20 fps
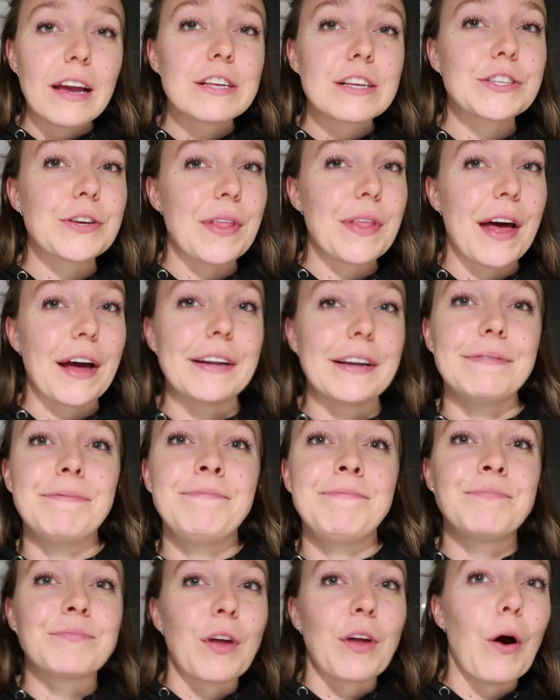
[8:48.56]
so that
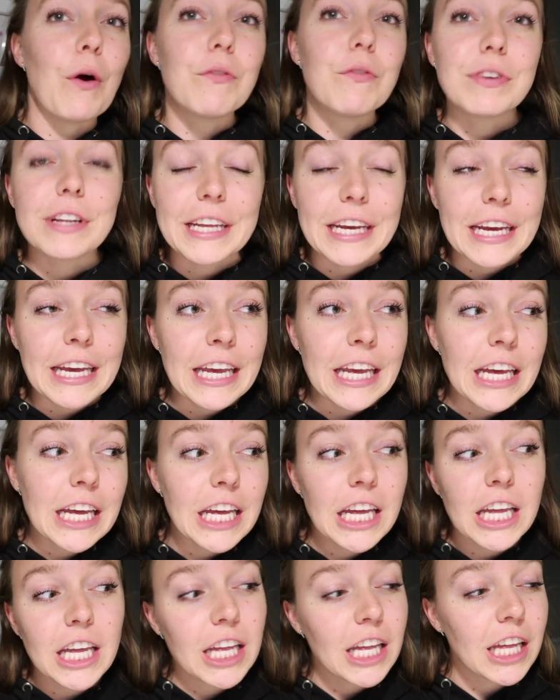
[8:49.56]
hopefully
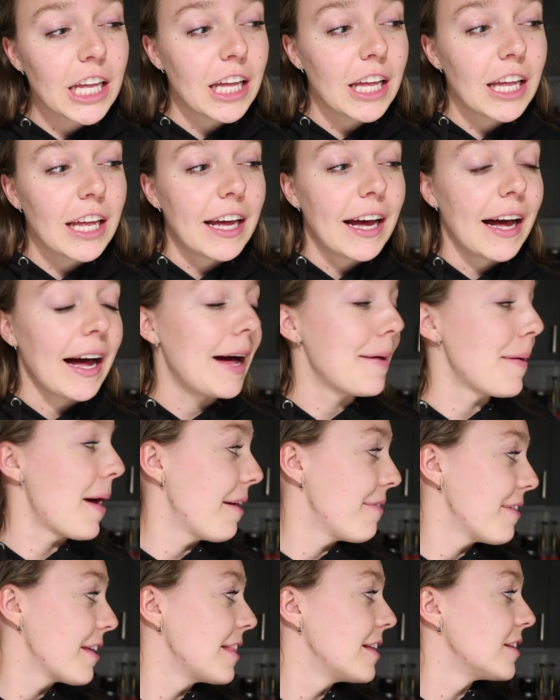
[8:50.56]
I'm
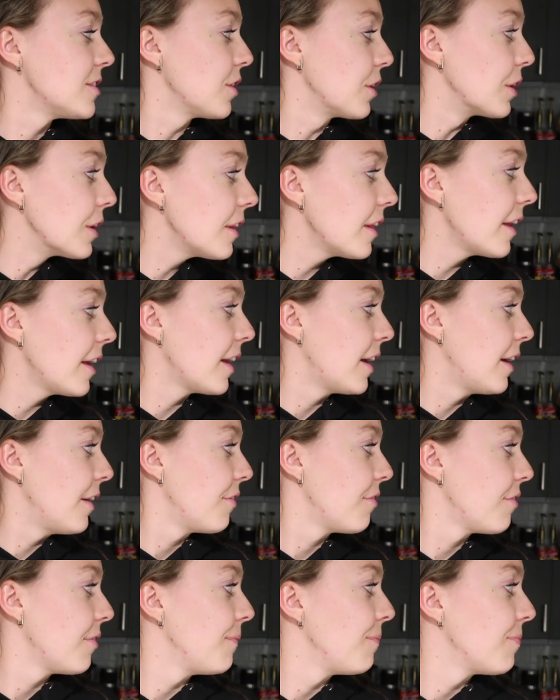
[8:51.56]
having this early
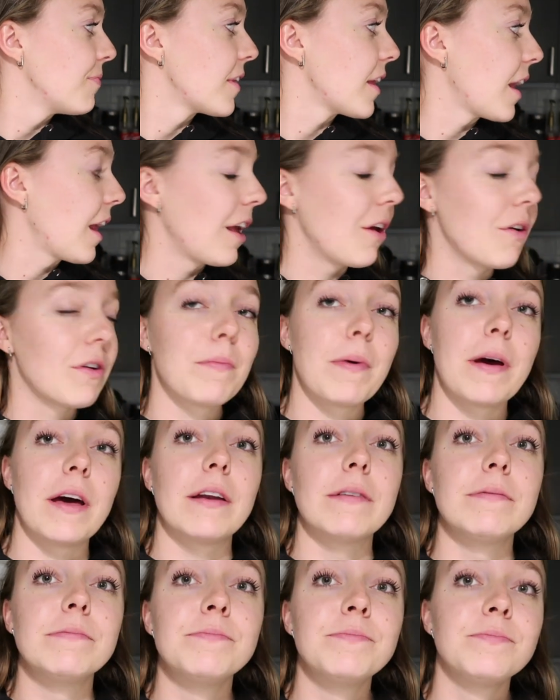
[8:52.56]
enough that I can go to
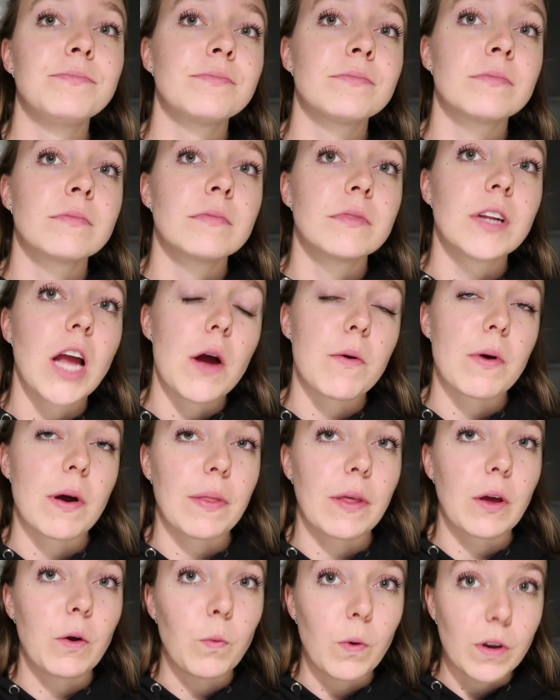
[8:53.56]
bed
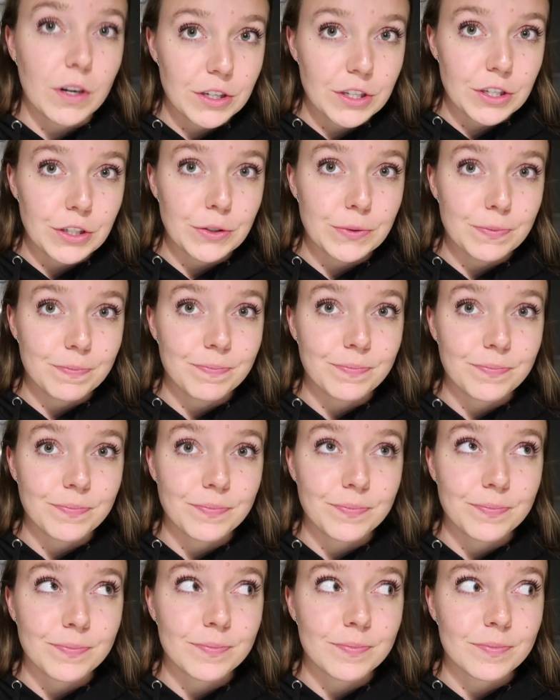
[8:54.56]
around like one or two
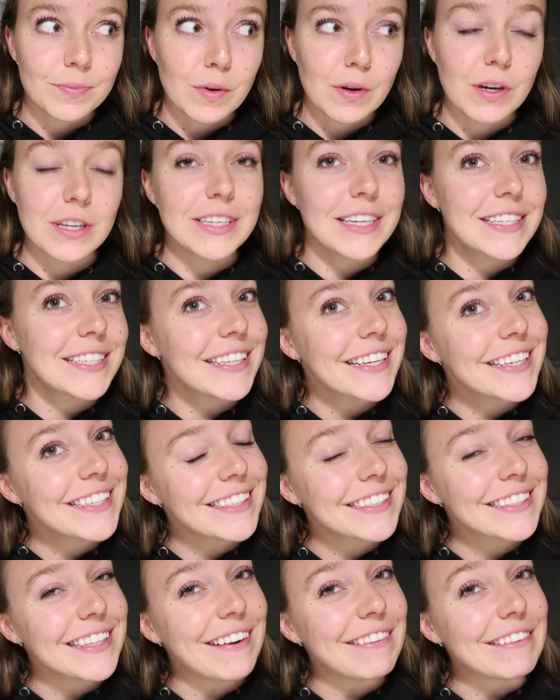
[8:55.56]
because that's in like
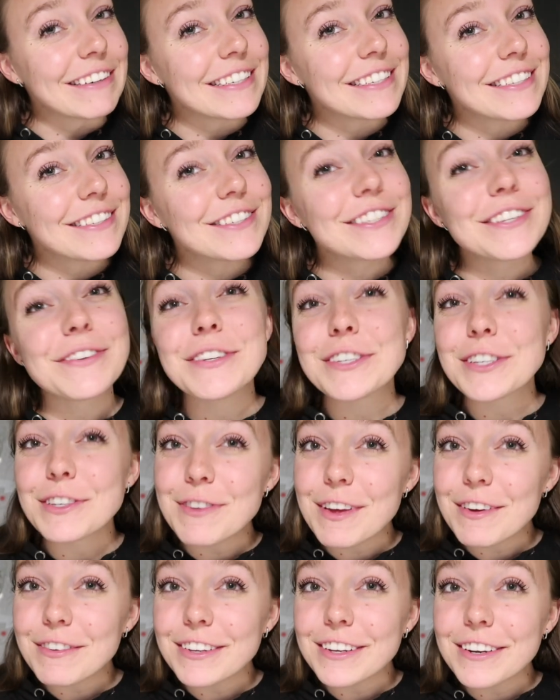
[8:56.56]
six hours. So we should
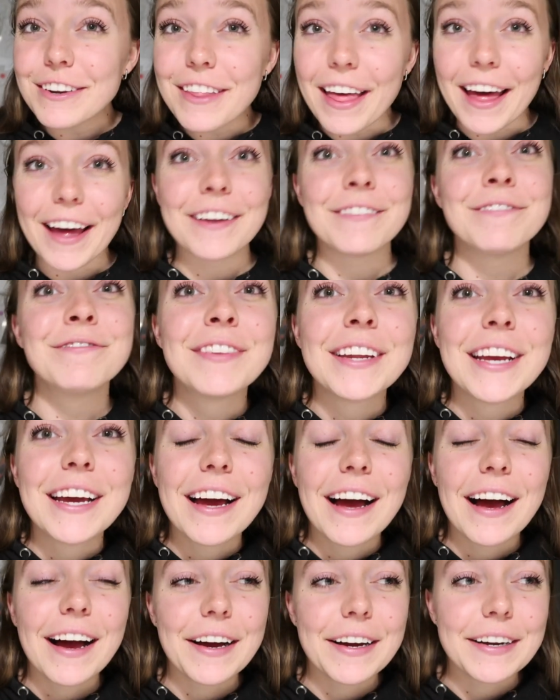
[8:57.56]
be able to do that.
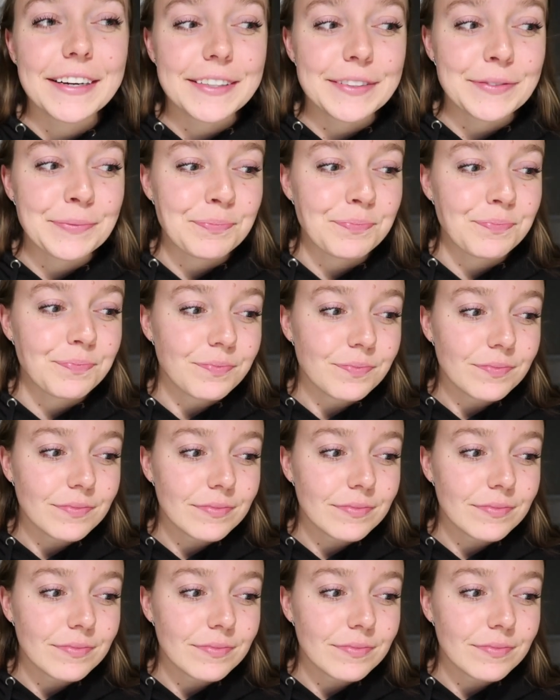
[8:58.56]
Um,